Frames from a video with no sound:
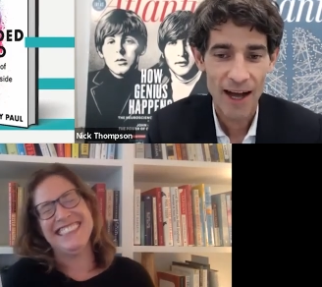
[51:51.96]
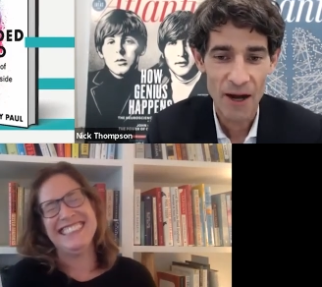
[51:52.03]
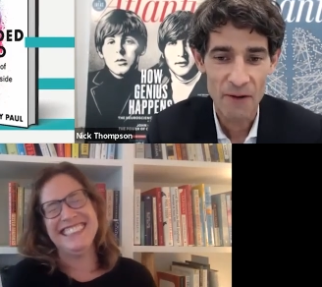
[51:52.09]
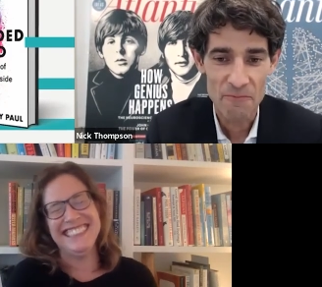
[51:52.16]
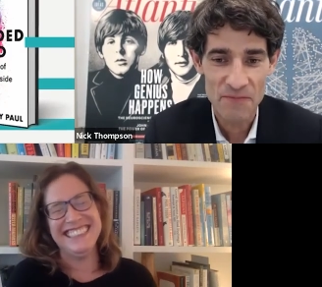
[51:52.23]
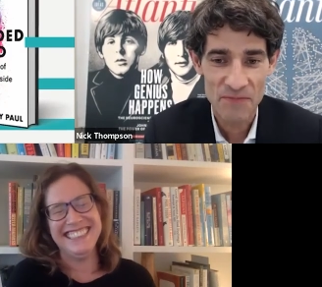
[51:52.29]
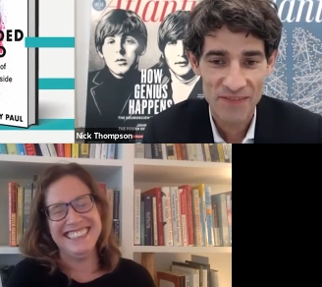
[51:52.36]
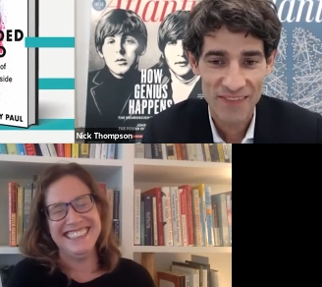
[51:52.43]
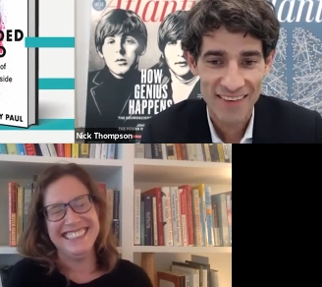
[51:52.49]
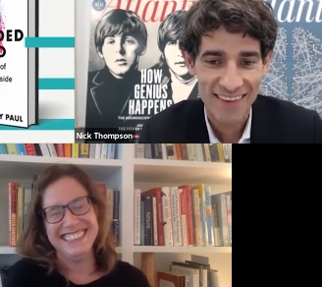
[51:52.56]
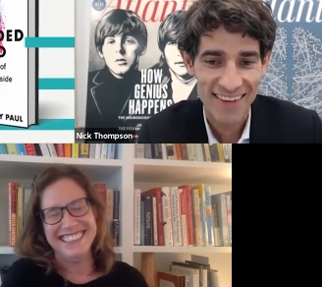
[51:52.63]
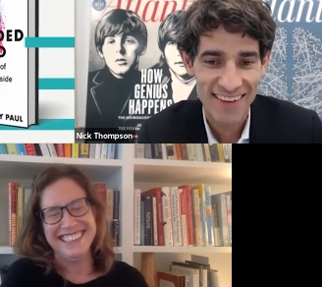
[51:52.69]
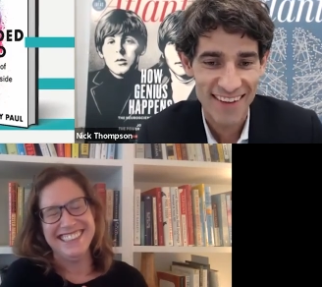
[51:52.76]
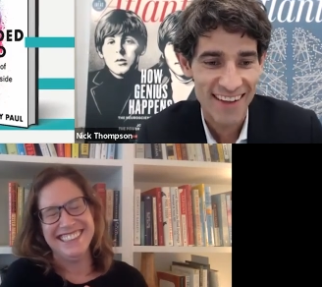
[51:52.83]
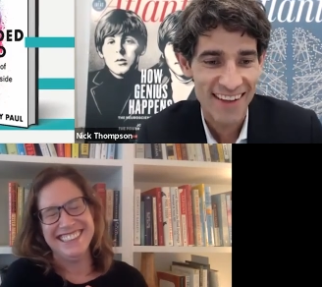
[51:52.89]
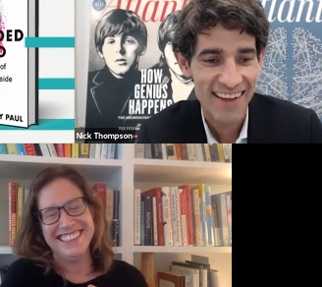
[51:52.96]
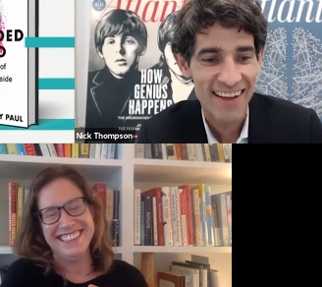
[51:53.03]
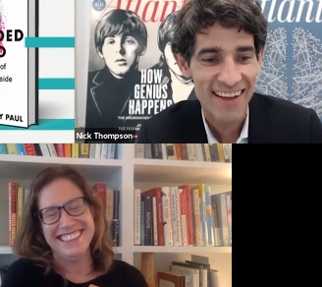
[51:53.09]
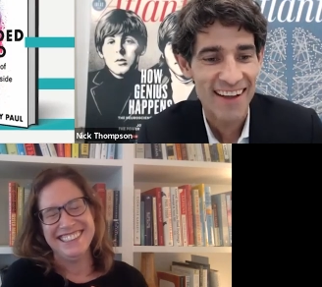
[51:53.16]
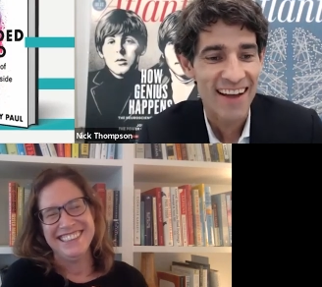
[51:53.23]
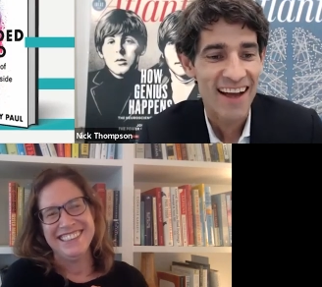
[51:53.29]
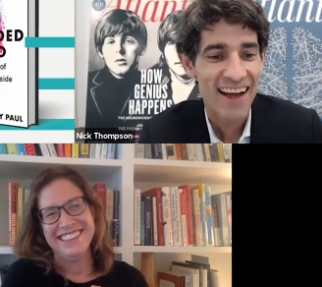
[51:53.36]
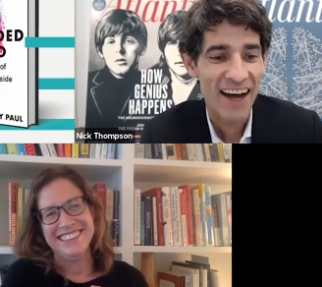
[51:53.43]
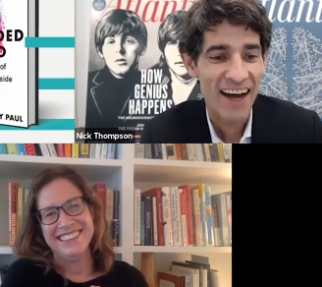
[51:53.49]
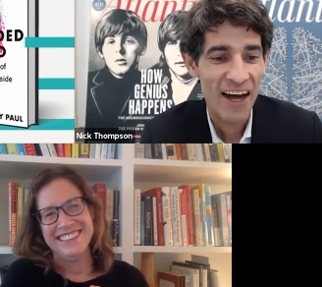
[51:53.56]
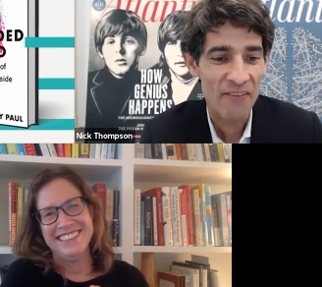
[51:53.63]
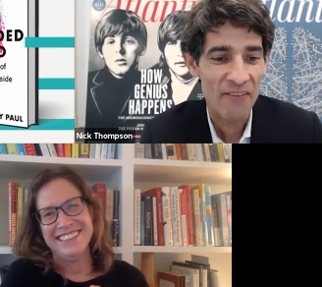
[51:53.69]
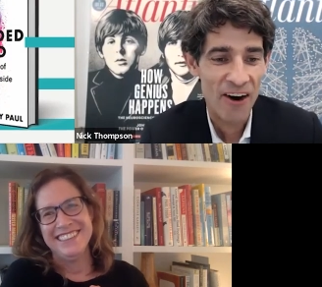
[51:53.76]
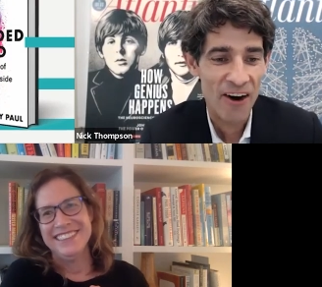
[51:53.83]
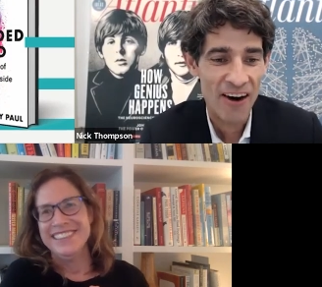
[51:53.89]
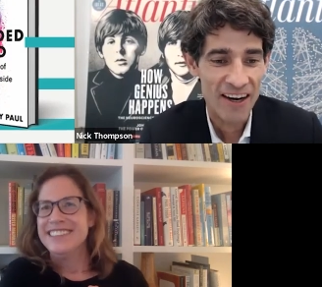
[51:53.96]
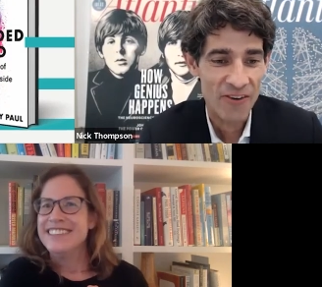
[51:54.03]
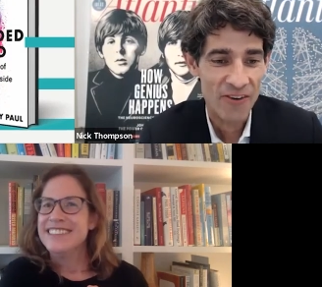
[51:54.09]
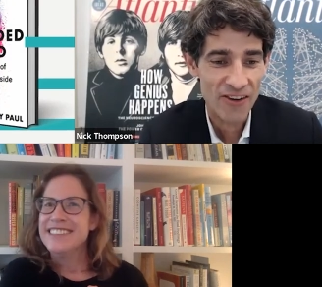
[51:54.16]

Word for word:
Speaker 1: Um, um, all right.